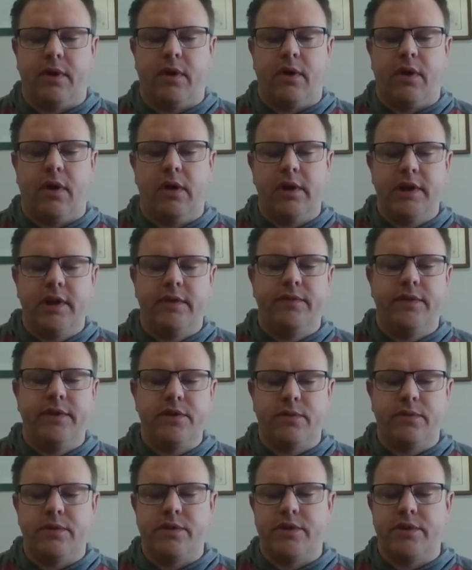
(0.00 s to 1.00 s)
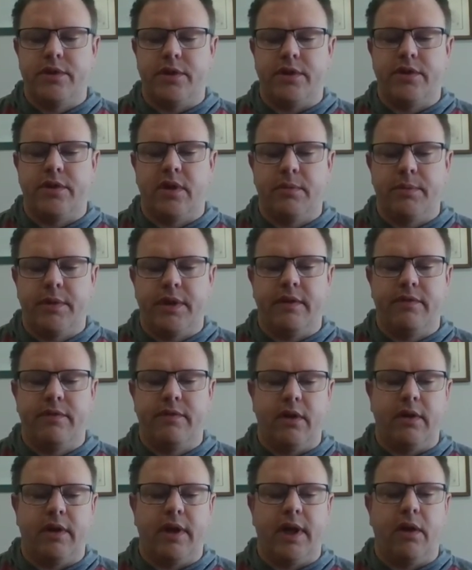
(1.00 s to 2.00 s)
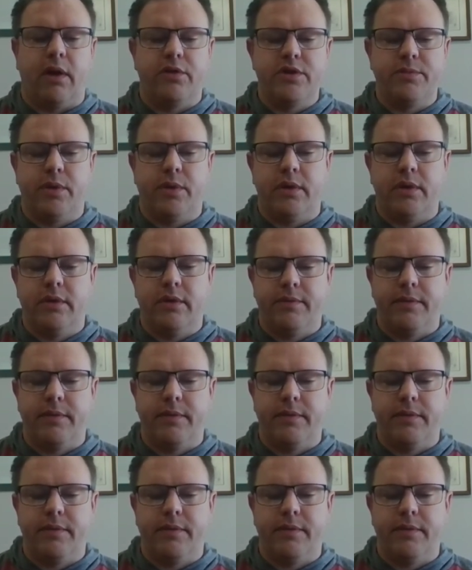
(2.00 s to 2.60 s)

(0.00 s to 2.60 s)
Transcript: all individuals to determine if they are eligible